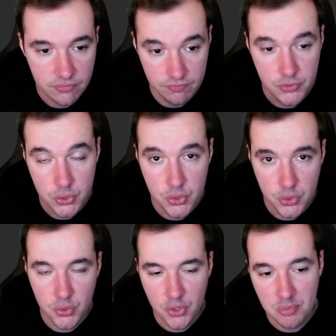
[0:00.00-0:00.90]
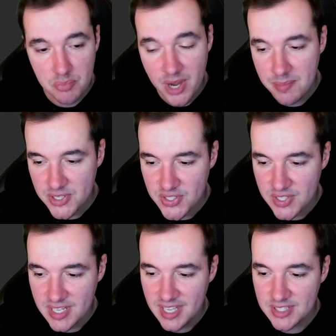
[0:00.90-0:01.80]
to your on-premise
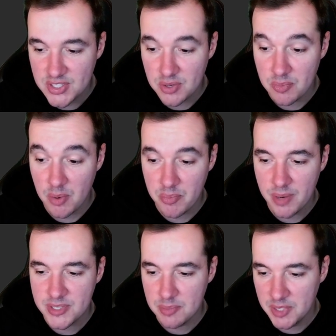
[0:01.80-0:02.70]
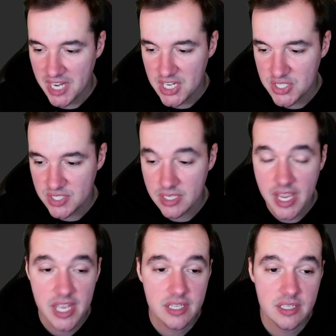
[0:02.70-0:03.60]
applications,
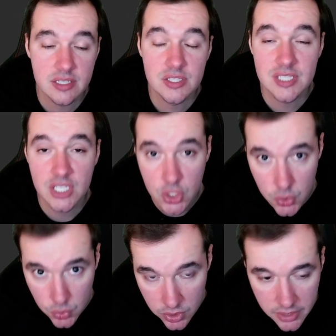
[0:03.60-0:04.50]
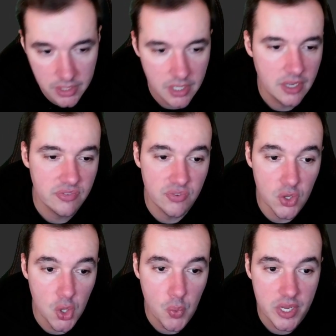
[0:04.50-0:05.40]
and securely
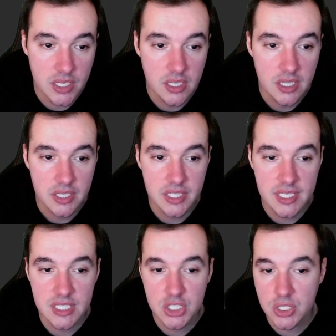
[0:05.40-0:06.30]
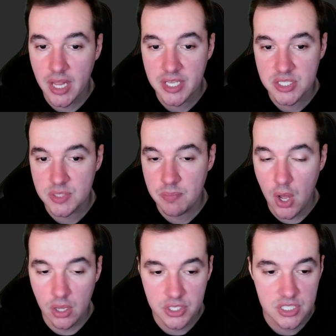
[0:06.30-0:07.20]
following the conditional access
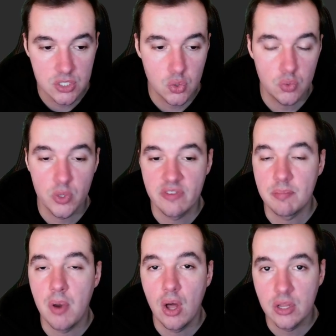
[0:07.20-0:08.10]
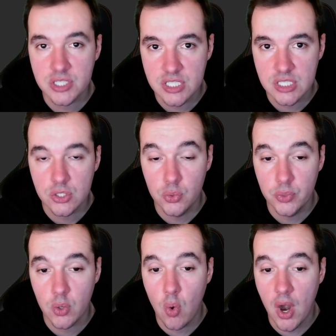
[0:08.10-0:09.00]
policies or whatever policies you
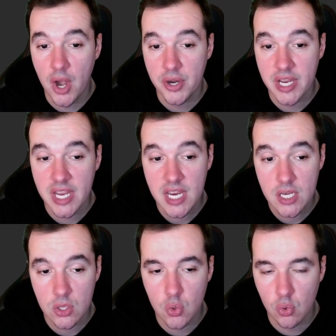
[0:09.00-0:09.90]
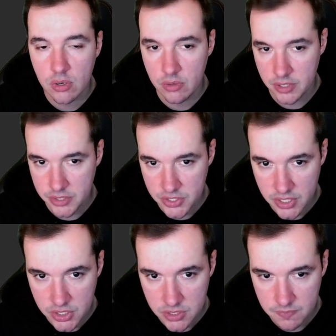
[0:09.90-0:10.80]
require in your organization.